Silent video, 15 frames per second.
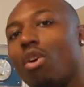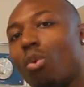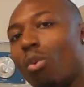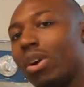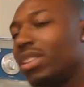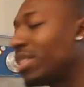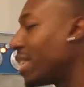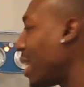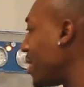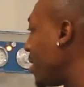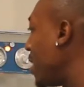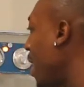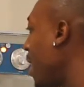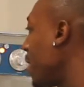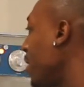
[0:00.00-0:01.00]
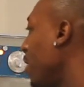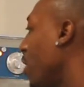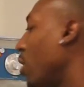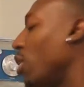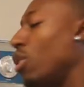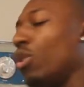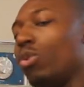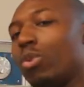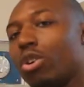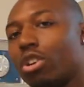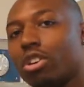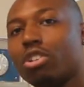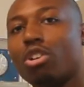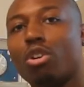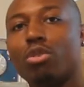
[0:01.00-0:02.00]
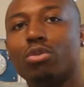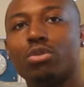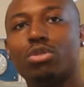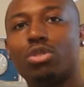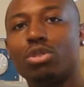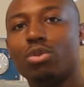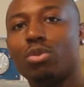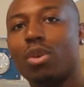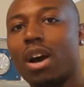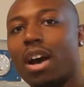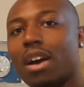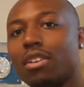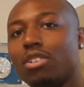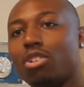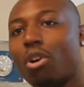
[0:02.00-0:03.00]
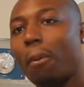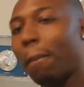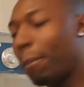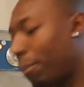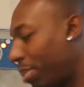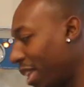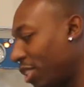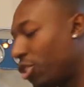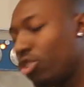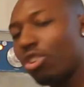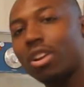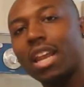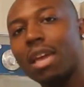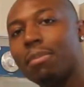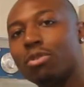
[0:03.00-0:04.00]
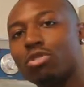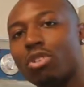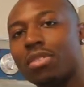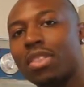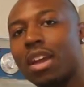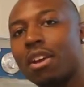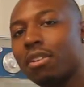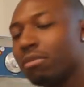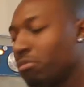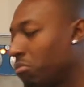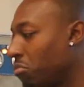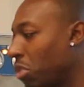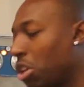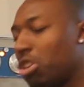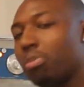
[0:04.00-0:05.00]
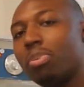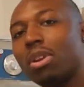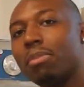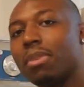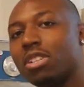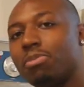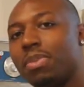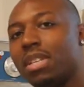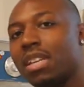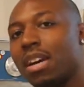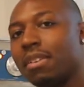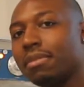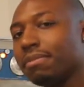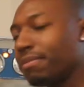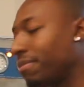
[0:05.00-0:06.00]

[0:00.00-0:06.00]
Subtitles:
Once that's done, you're going to go to, placing your labels on there. You'll pretty much be done.